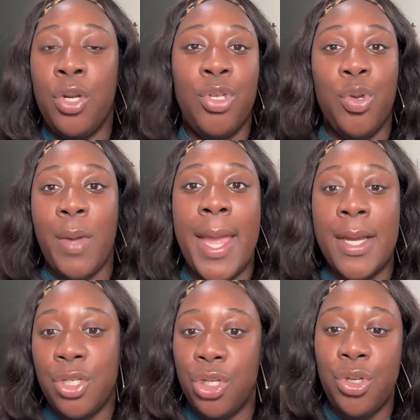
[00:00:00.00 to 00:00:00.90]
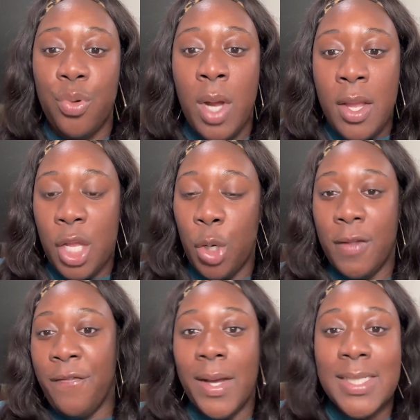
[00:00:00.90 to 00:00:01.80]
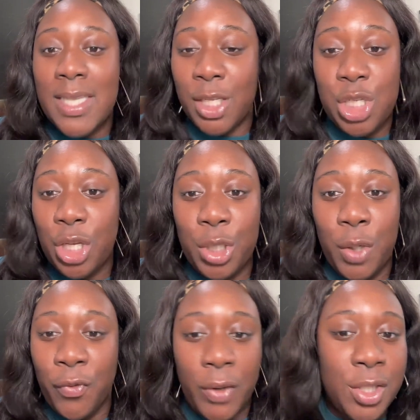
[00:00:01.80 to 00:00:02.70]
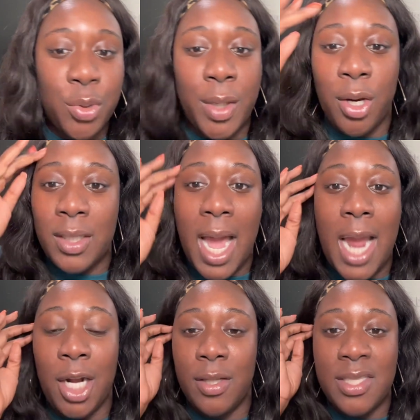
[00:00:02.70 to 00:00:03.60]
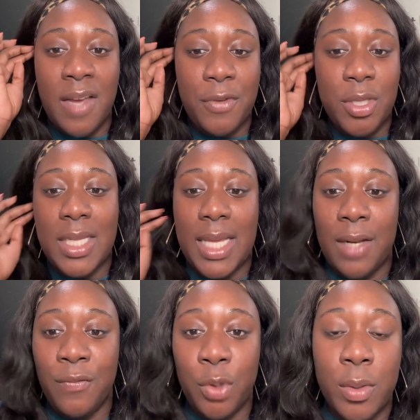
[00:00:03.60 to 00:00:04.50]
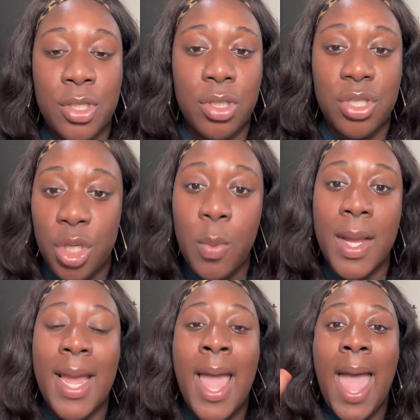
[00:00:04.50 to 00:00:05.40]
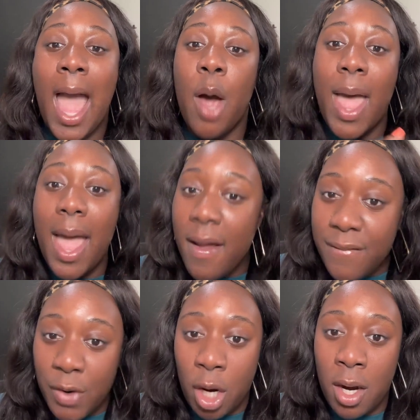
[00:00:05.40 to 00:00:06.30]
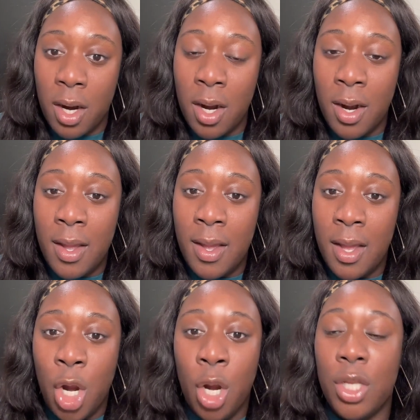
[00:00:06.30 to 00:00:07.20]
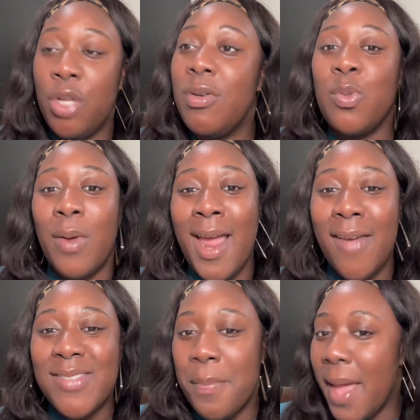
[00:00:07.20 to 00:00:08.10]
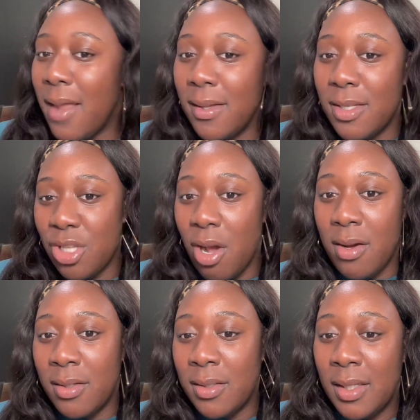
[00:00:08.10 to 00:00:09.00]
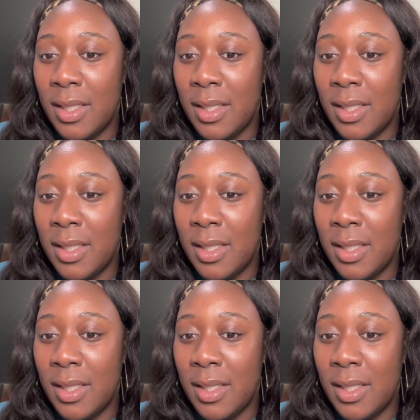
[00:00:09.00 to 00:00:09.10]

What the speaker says: you can't do, the fun stuff that you saw your friend doing online or the stuff you see the influencers doing. However, you just want to have some balance, y'all.